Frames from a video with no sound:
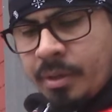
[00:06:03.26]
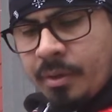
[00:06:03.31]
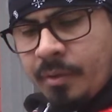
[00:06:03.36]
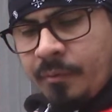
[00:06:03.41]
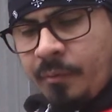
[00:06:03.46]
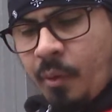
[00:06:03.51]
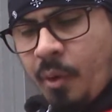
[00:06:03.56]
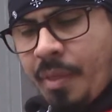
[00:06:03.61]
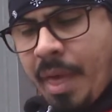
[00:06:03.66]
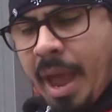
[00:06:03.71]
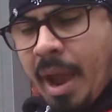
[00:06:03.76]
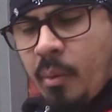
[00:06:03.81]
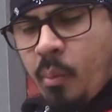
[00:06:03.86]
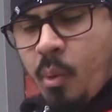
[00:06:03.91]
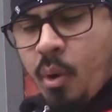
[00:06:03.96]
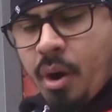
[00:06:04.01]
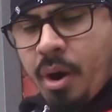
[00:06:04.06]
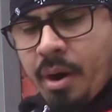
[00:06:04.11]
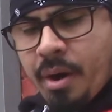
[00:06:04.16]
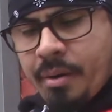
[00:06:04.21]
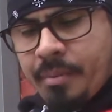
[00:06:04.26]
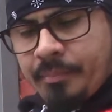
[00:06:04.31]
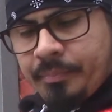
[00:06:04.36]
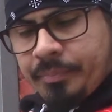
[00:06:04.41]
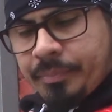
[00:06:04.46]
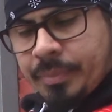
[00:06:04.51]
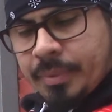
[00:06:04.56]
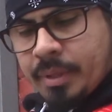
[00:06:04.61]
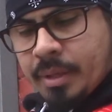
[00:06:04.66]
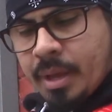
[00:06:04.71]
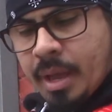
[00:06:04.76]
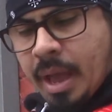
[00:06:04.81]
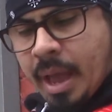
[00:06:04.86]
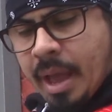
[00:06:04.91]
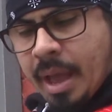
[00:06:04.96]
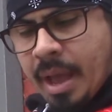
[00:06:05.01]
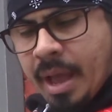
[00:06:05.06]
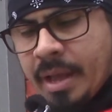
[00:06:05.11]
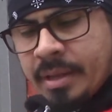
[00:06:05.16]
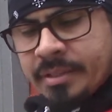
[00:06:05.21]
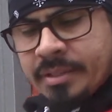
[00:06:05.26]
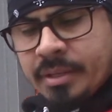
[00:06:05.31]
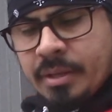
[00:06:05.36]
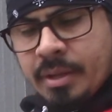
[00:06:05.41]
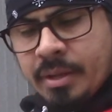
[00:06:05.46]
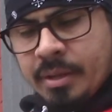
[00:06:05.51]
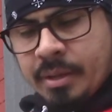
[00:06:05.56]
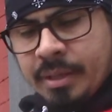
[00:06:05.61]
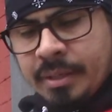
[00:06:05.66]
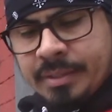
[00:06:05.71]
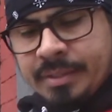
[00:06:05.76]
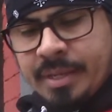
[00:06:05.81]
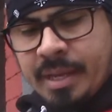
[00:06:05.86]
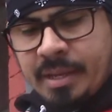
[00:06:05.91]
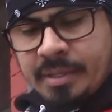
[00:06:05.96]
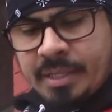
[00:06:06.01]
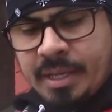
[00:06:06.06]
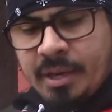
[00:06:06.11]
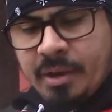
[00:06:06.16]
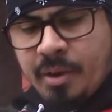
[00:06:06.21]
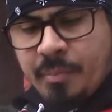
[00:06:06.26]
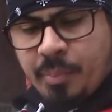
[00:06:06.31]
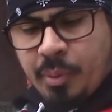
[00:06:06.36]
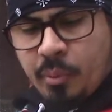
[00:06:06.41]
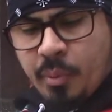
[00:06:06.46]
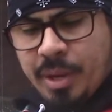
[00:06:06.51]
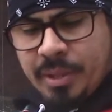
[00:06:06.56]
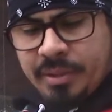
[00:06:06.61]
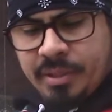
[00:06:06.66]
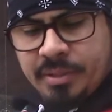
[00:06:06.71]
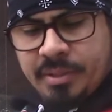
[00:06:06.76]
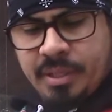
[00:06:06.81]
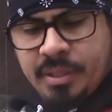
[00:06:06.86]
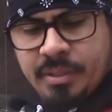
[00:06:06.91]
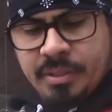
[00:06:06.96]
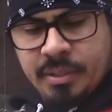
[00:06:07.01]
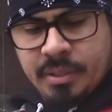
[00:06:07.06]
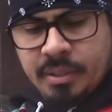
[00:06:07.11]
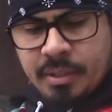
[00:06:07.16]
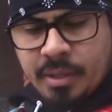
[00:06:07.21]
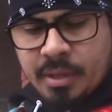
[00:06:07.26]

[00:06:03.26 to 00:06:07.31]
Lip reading: for that word is, it says here in parentheses,